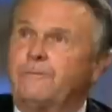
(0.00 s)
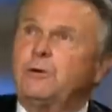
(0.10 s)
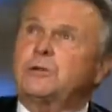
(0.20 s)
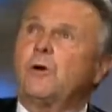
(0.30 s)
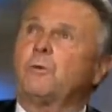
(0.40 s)

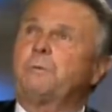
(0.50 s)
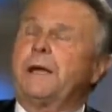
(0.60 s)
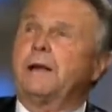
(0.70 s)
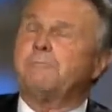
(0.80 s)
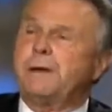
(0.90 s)
you told
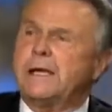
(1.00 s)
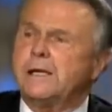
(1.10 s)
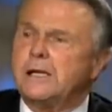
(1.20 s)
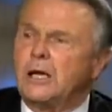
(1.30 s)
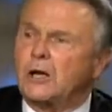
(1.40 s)
Ben,
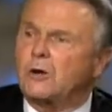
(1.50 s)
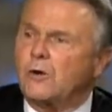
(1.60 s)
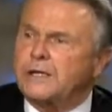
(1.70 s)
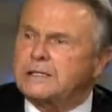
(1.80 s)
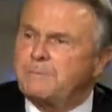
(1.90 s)
Ben, go
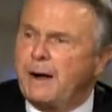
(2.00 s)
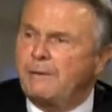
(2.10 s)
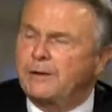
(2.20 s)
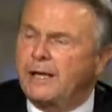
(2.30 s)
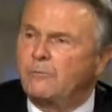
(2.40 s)
get the
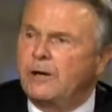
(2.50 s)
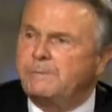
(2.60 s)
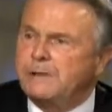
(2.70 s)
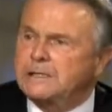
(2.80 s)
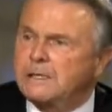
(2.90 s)
Bible and read
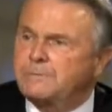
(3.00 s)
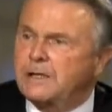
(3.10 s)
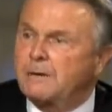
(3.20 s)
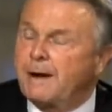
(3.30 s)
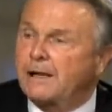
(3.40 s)
me
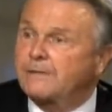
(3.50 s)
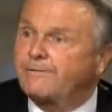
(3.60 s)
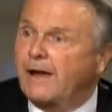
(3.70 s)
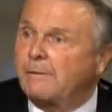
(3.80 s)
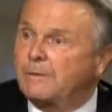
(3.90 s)
something about the
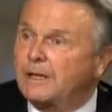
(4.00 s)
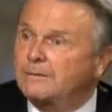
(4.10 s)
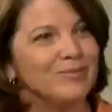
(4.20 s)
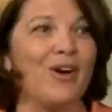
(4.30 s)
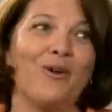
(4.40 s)
family.
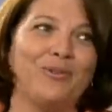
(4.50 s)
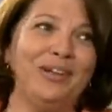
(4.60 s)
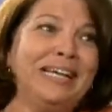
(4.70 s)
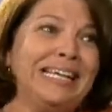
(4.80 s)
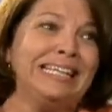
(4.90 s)
Oh.
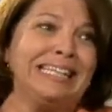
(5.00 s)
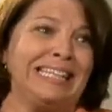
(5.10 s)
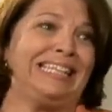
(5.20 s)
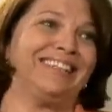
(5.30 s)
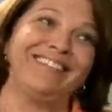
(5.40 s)

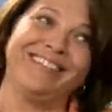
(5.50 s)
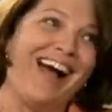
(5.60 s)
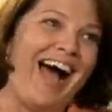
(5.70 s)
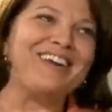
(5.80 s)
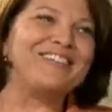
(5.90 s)

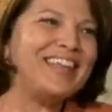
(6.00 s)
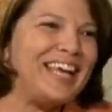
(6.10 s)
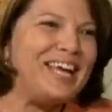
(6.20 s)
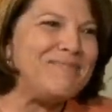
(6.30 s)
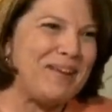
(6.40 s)
I don't think
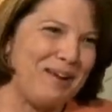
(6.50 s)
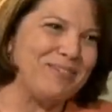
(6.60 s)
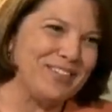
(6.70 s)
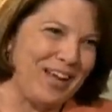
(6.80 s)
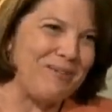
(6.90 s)
he'd be
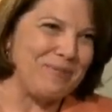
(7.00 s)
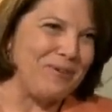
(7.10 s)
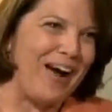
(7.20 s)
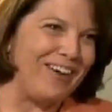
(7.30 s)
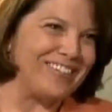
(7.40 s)
able to help you
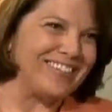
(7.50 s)
It's out. almost